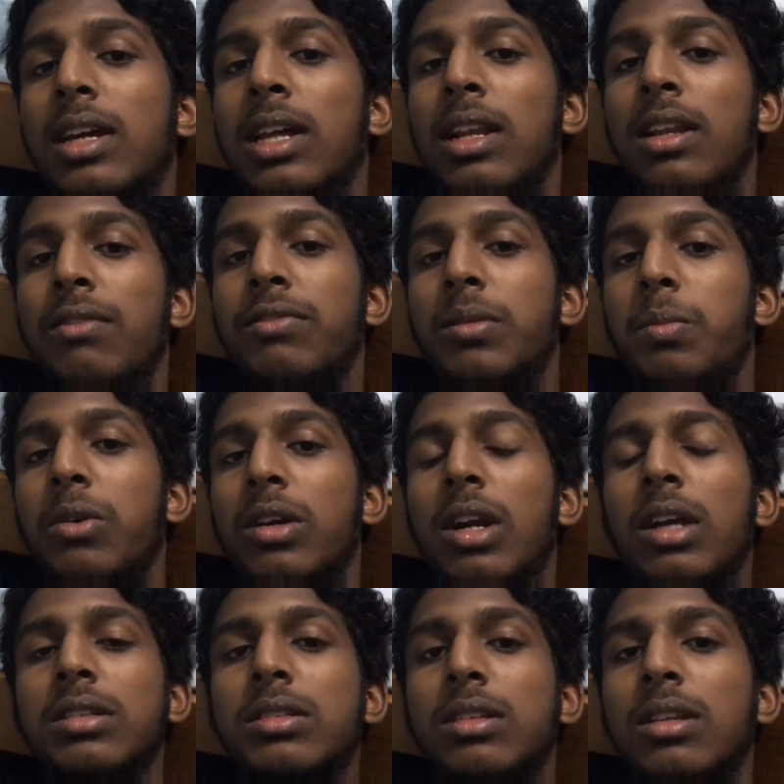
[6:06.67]
And I love to
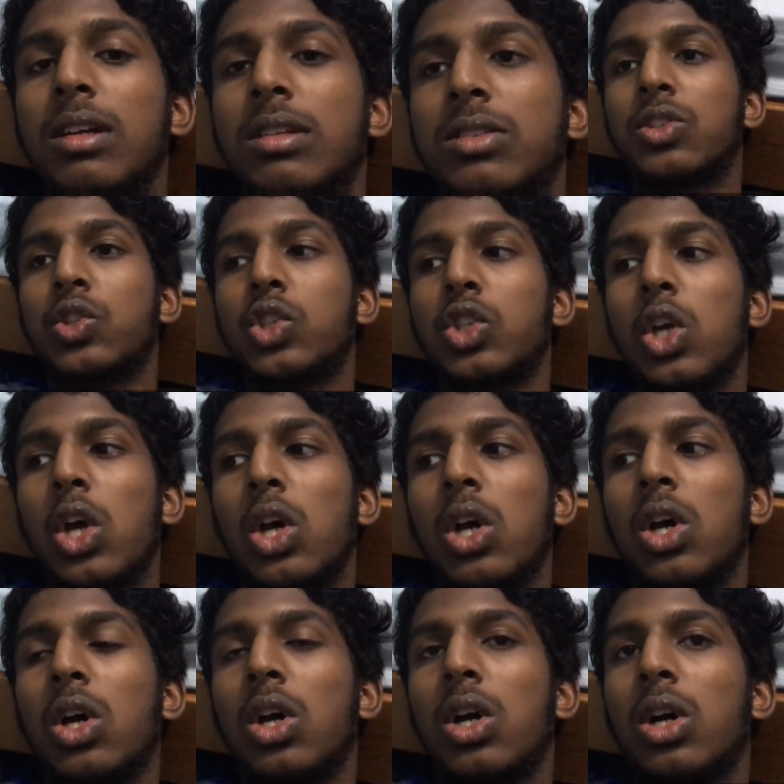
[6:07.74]
procrastinate.
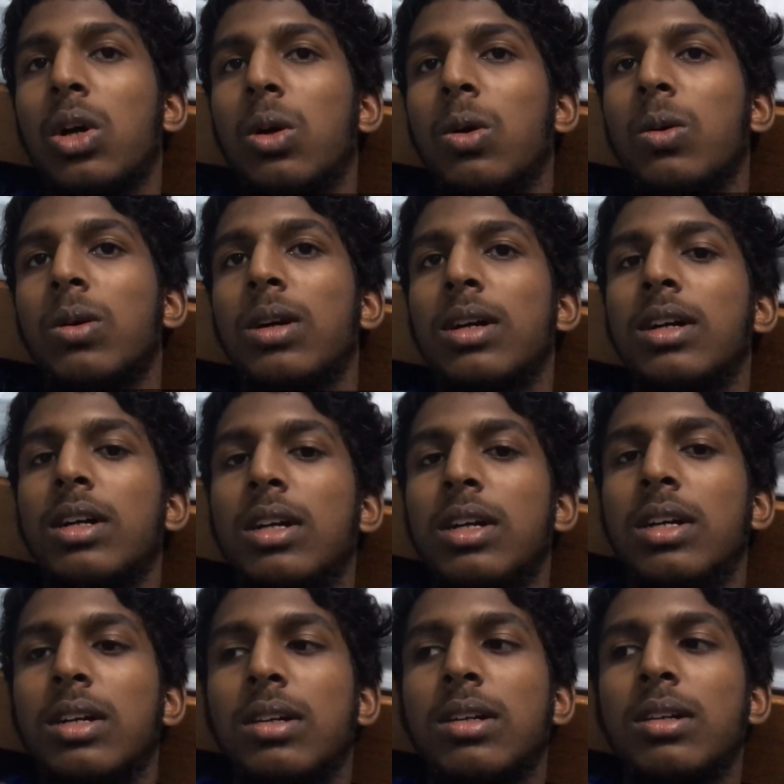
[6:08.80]
So,
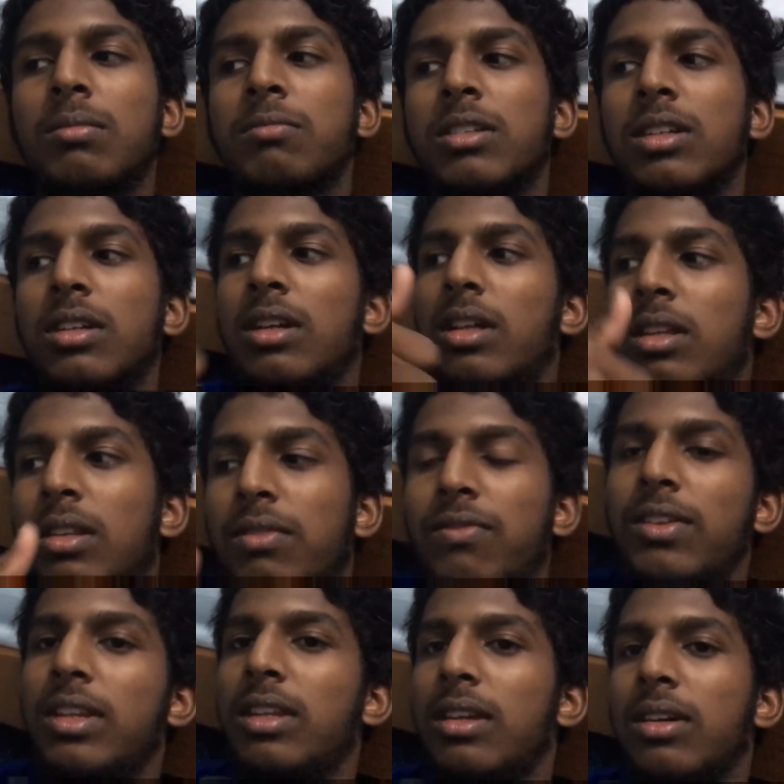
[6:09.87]
I'm gonna end the
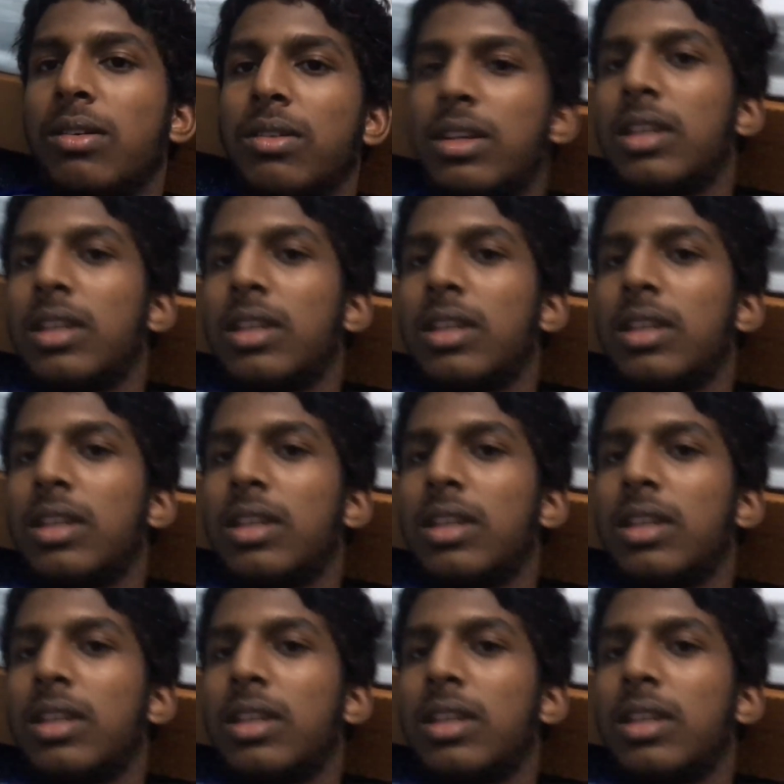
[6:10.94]
video